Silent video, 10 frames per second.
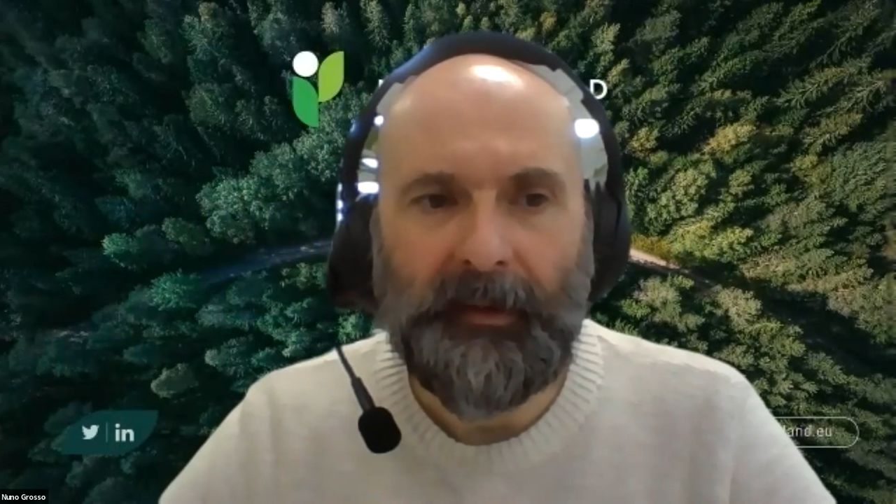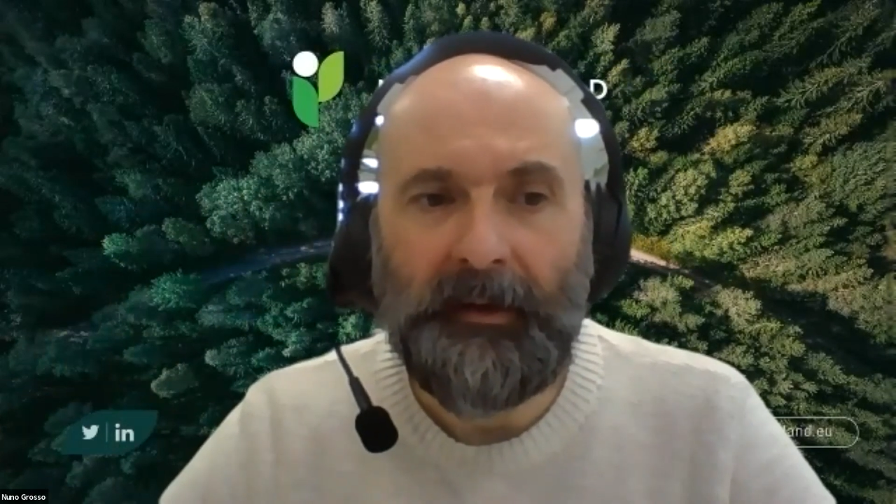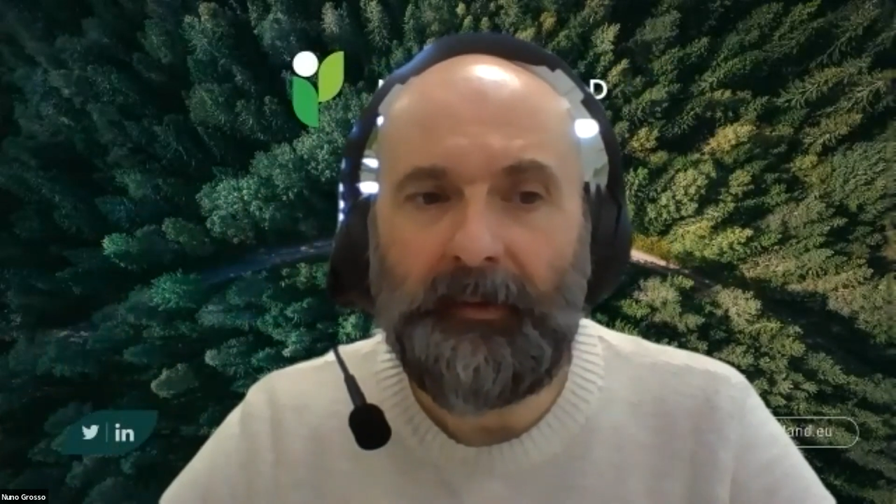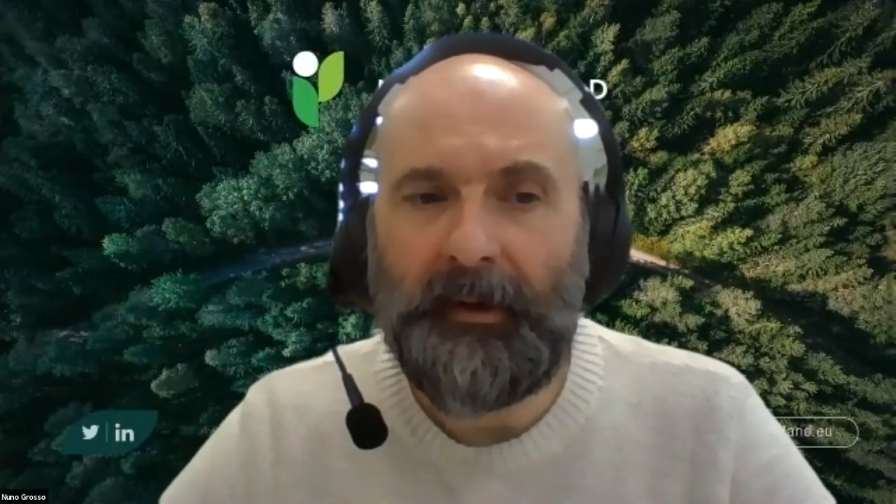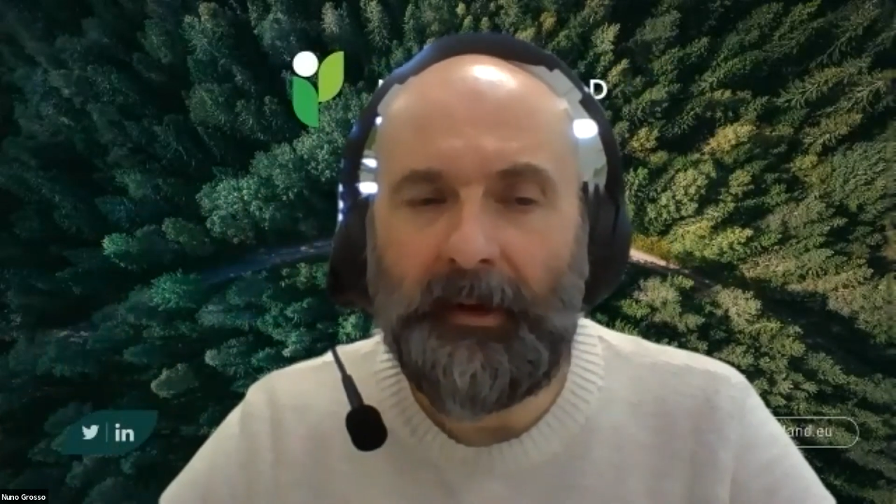
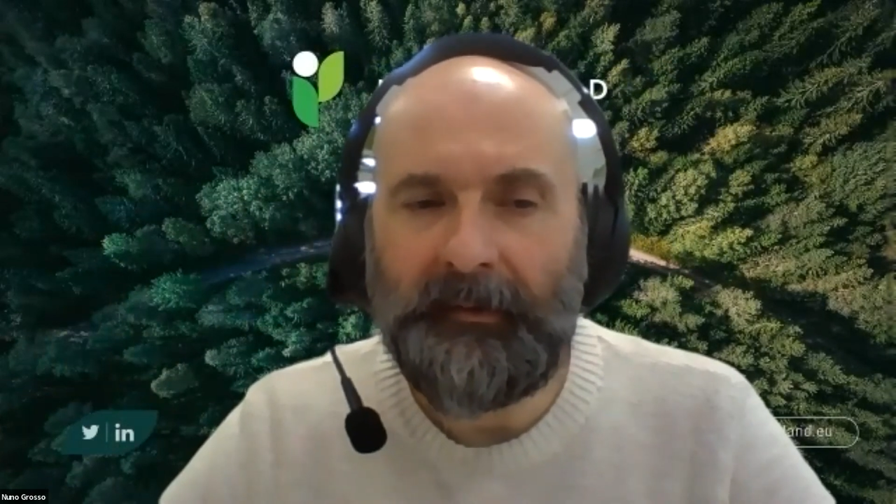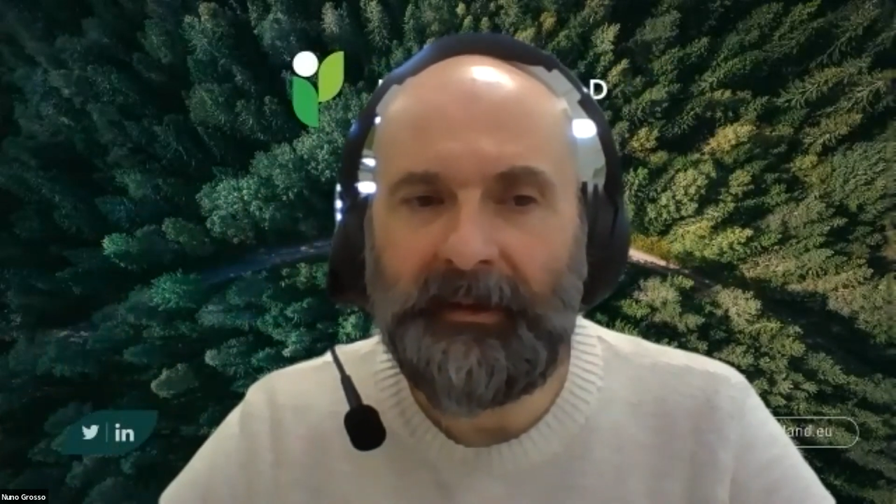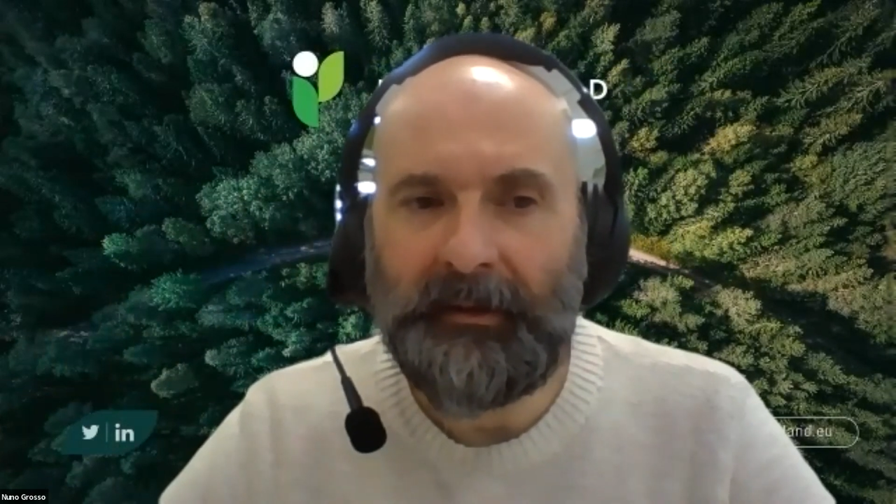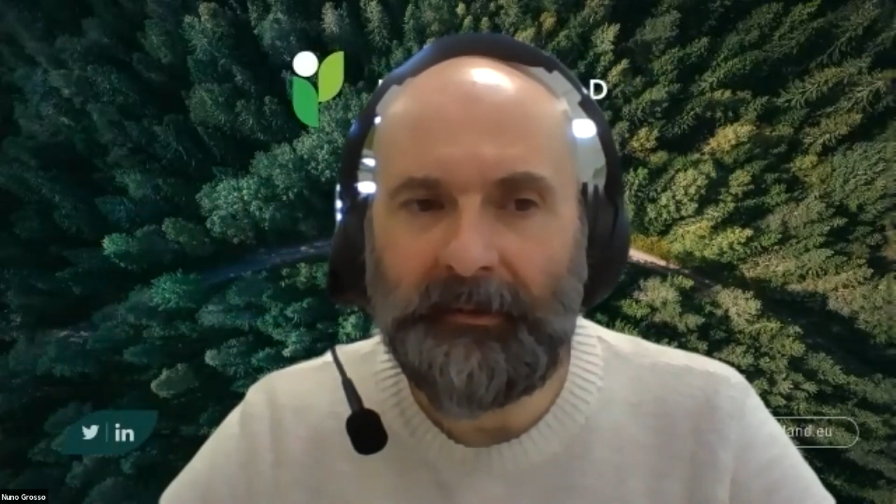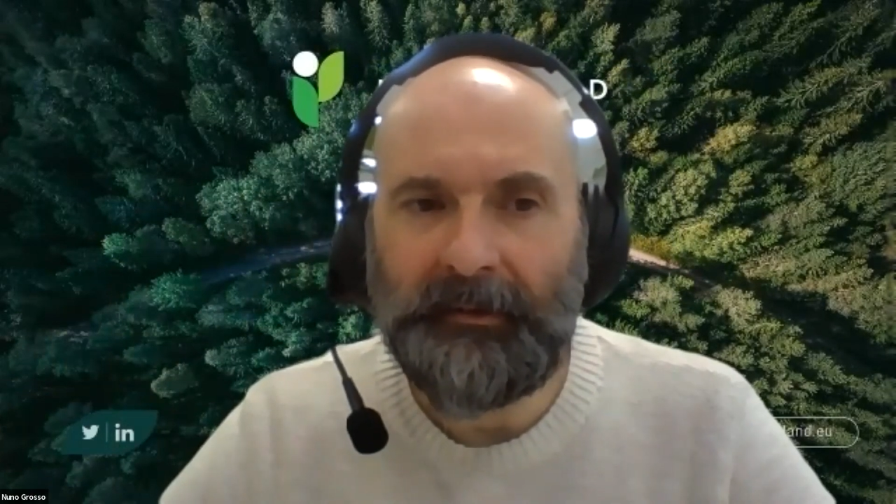if you have a
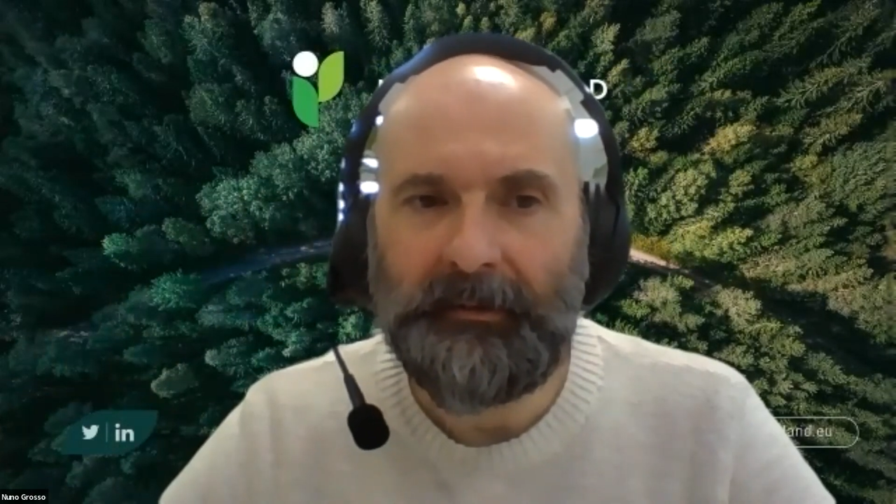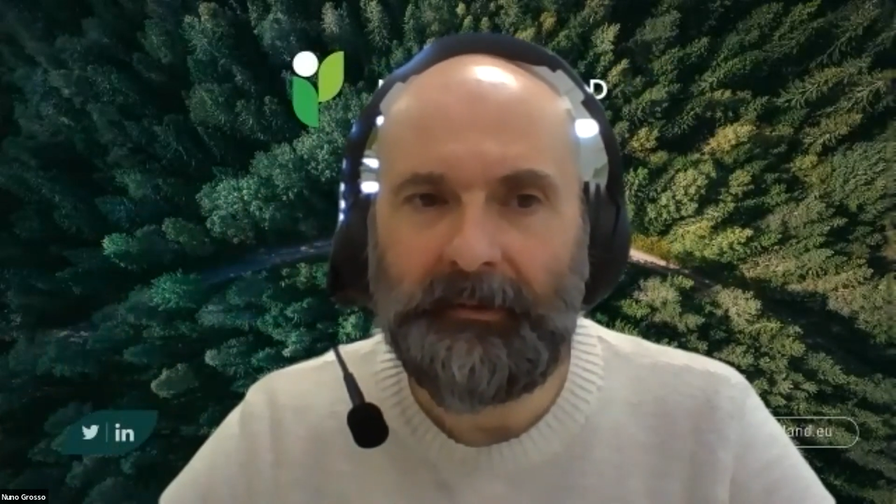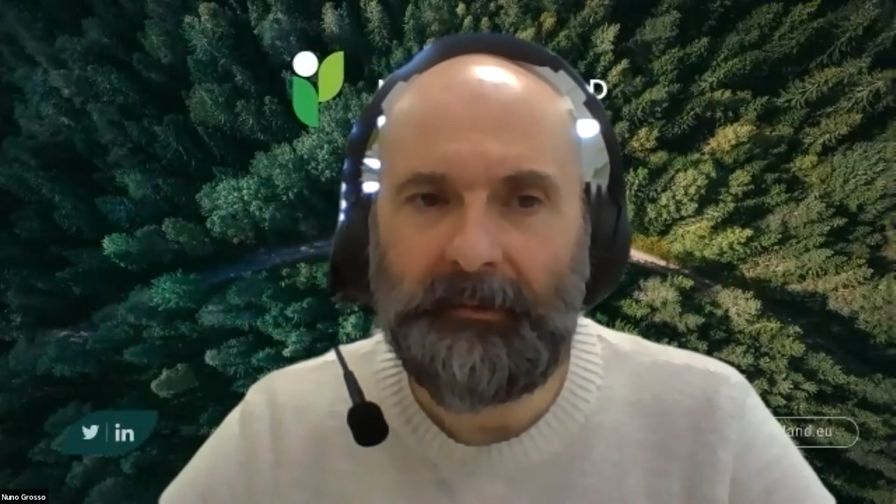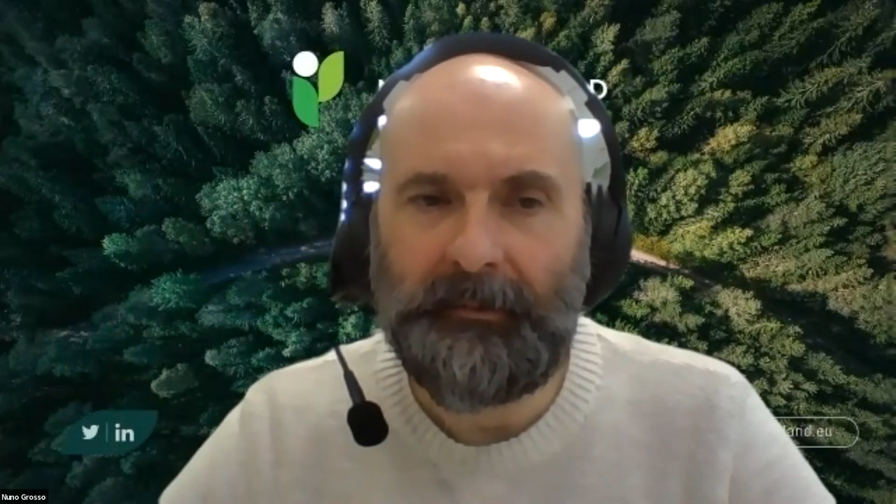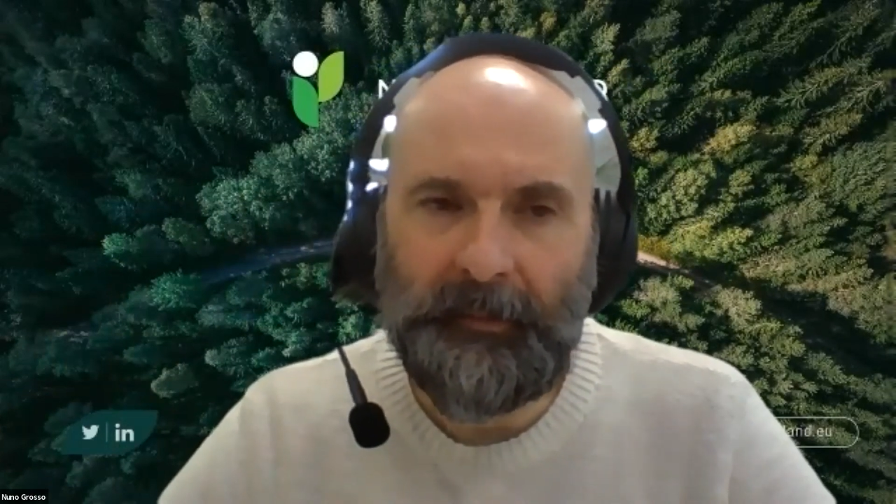doubt,
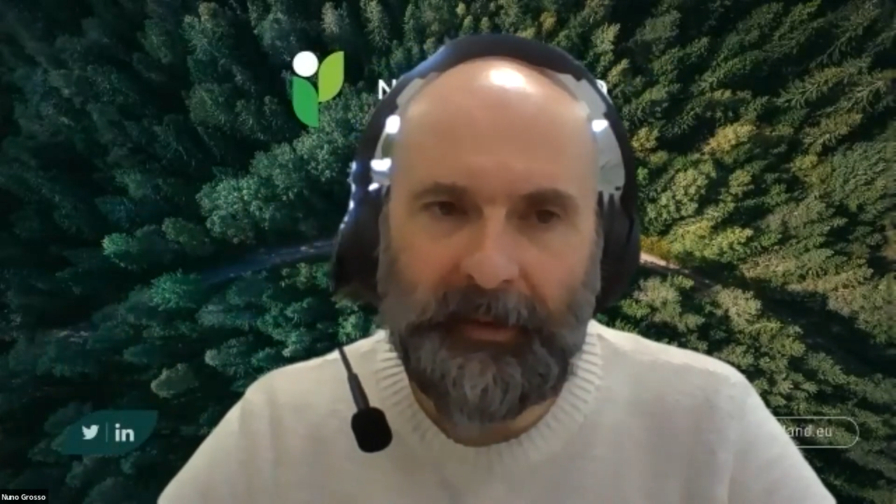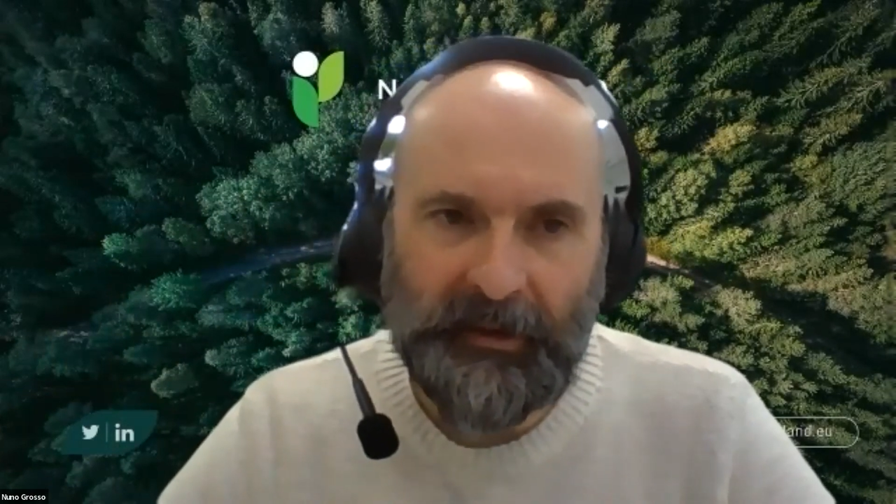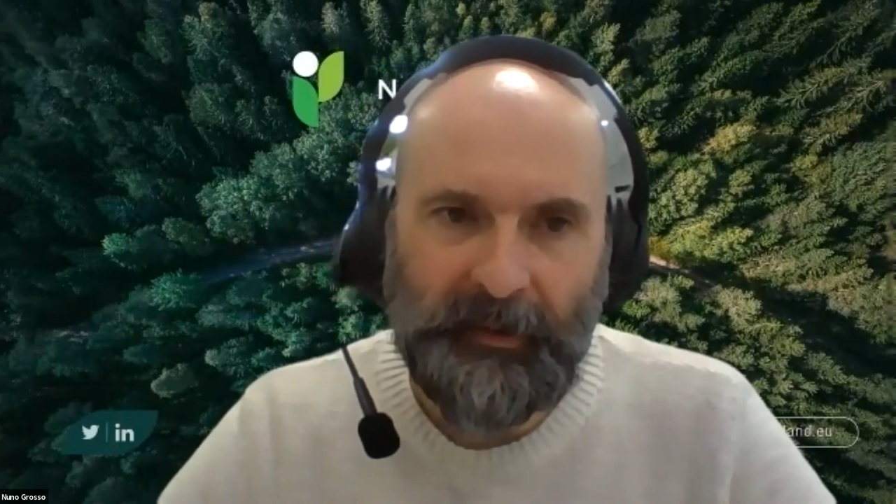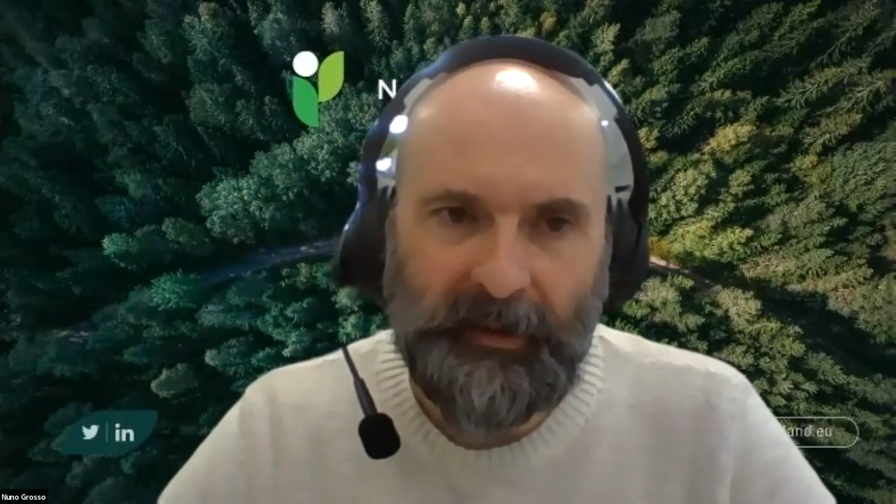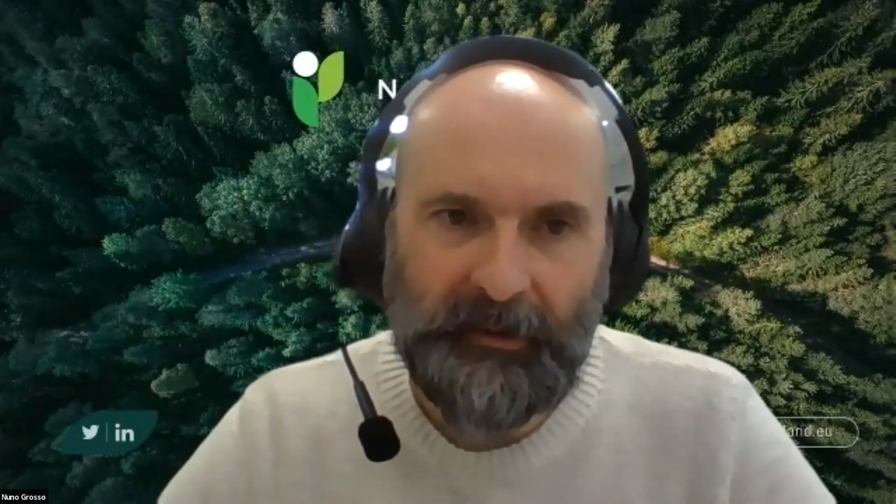the
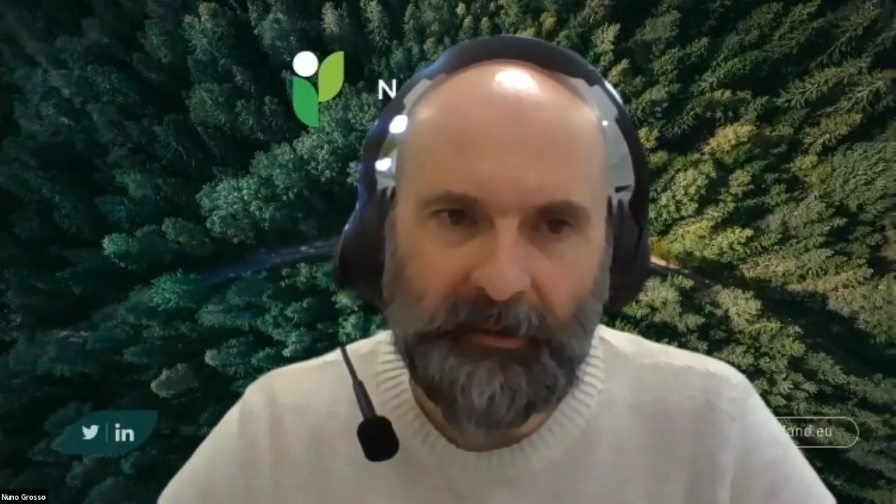best way is